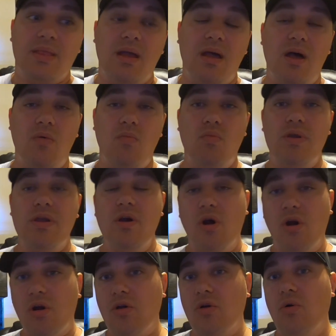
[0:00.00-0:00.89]
Um, we
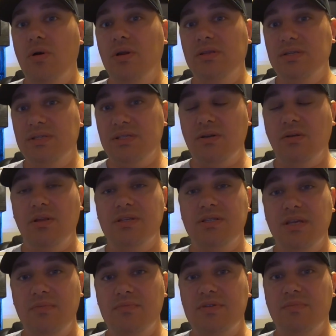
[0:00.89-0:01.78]
are going to still
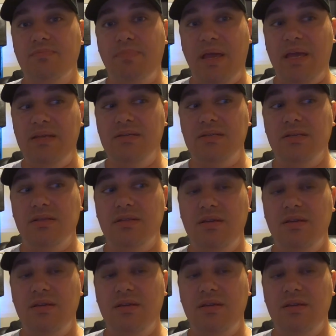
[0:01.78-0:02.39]
attempt to paint